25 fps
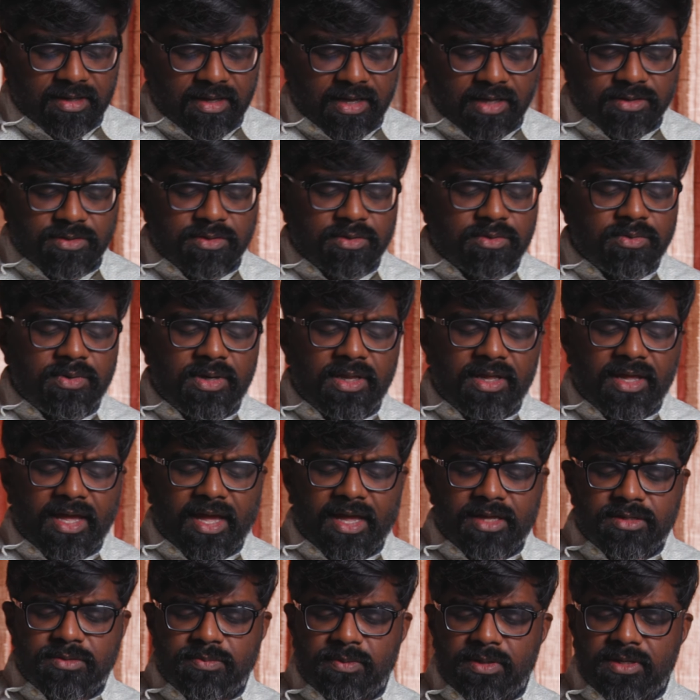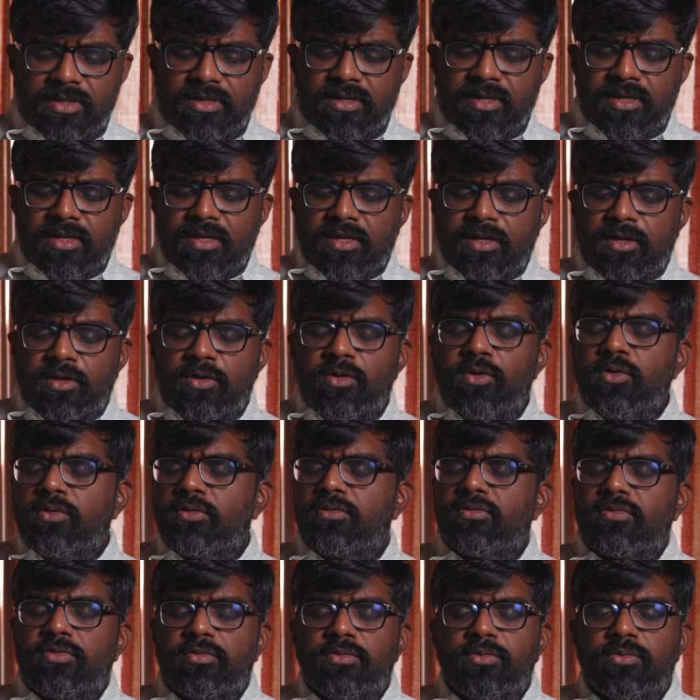And so today, as we
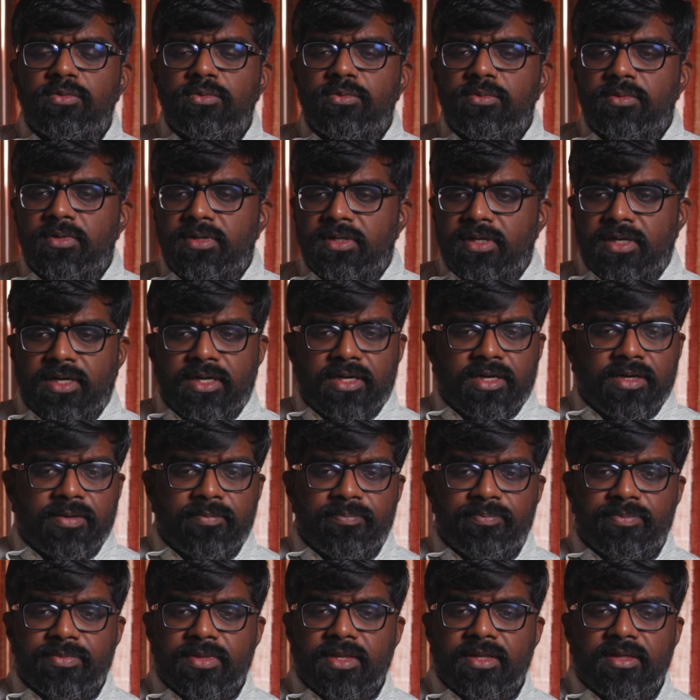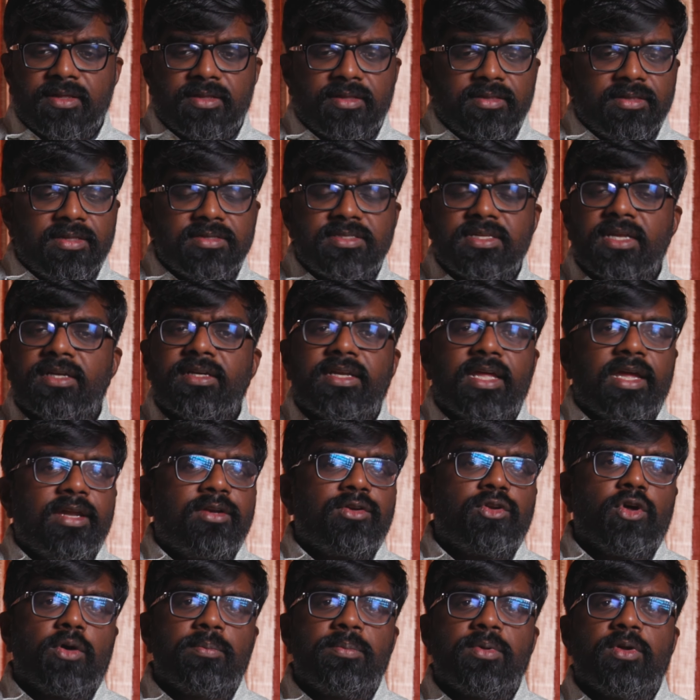look through um, this
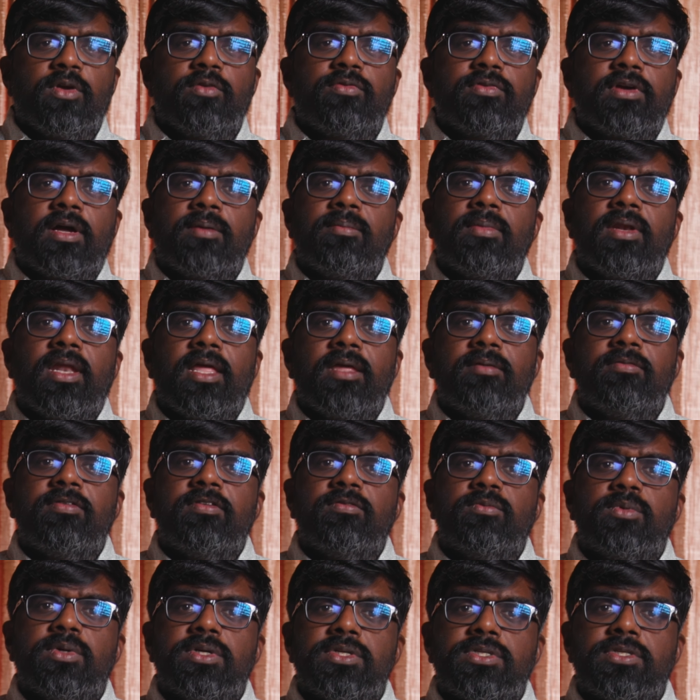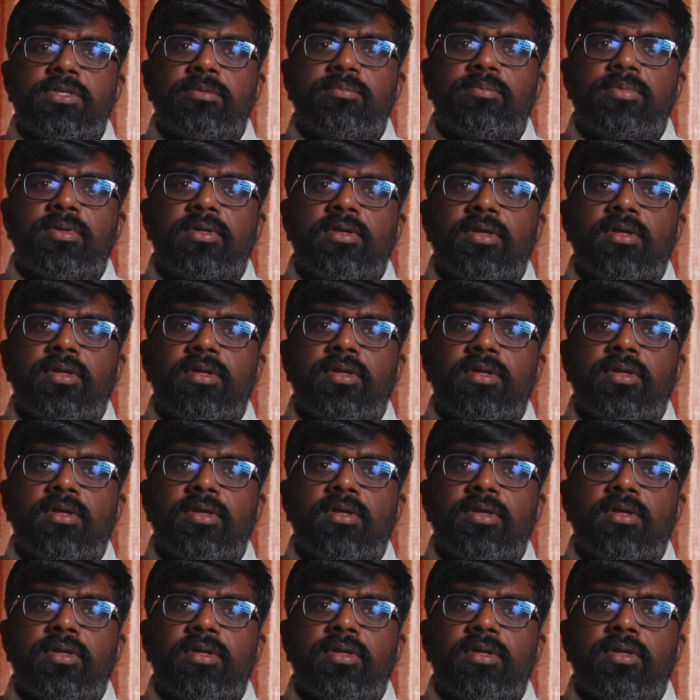entire topic of come alive in worship,